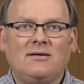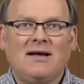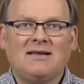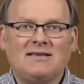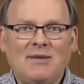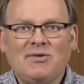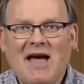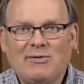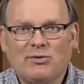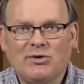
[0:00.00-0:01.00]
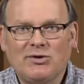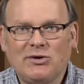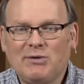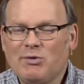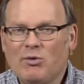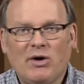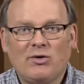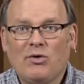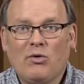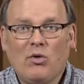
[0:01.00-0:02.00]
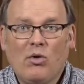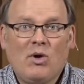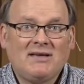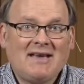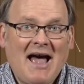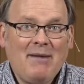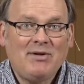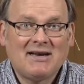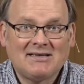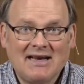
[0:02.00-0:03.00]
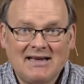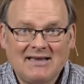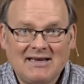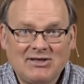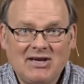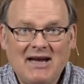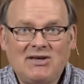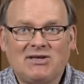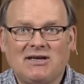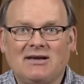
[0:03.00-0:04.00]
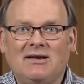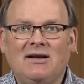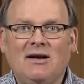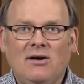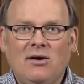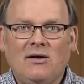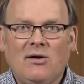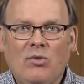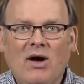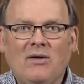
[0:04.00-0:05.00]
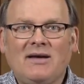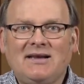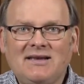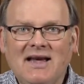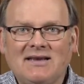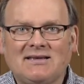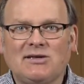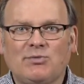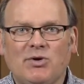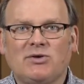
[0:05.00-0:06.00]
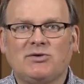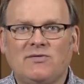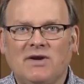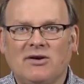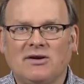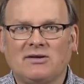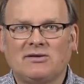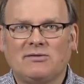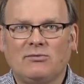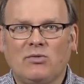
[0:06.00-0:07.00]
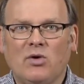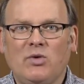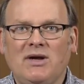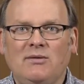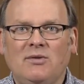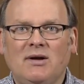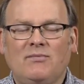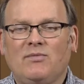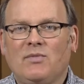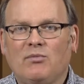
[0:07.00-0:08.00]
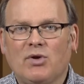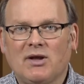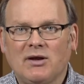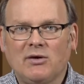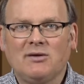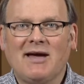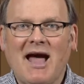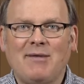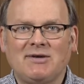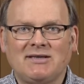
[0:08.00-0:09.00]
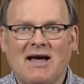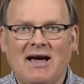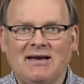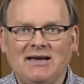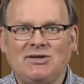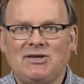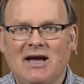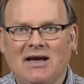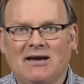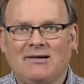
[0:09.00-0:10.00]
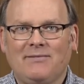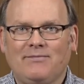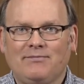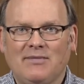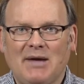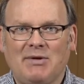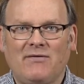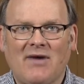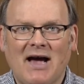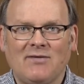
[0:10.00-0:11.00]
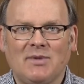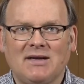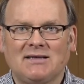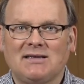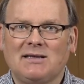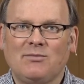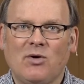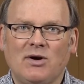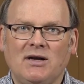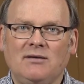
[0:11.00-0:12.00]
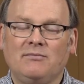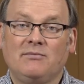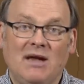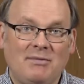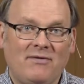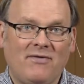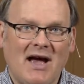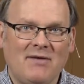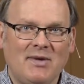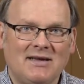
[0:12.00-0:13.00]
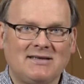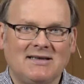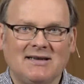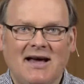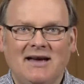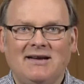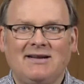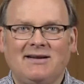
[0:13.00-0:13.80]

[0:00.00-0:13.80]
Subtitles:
And sometimes we'll do them and wonder, well, what's happening? Is anything changing? Well, it takes this perseverance where we put a little time aside each day, maybe 5 minutes in the morning, maybe 5 minutes at night.